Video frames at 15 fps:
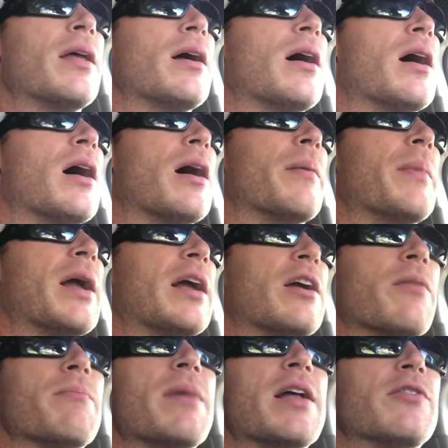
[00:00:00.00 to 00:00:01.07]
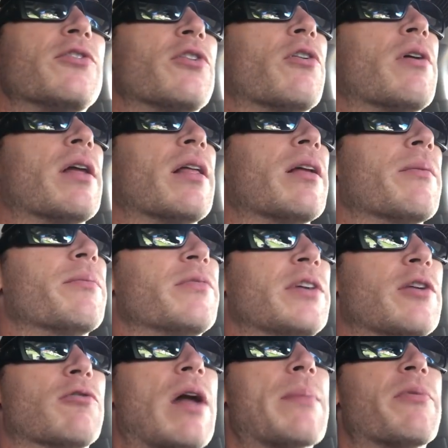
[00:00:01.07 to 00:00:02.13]
um, and commit during
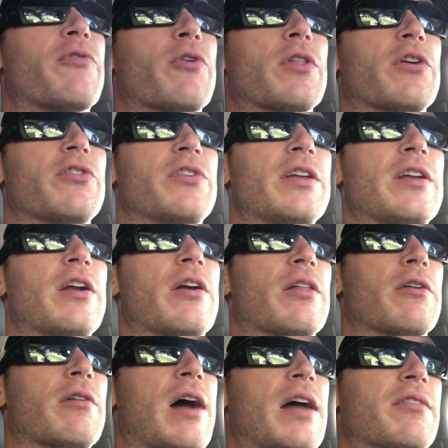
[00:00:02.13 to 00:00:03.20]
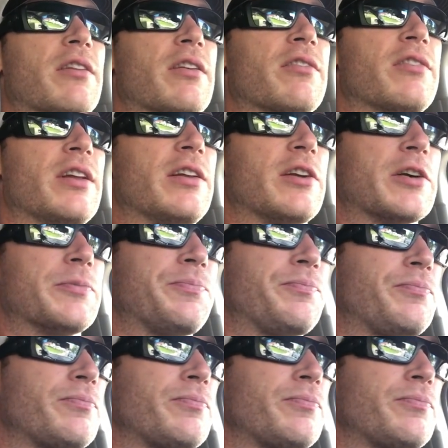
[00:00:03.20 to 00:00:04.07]
you know right before their senior year, their rising senior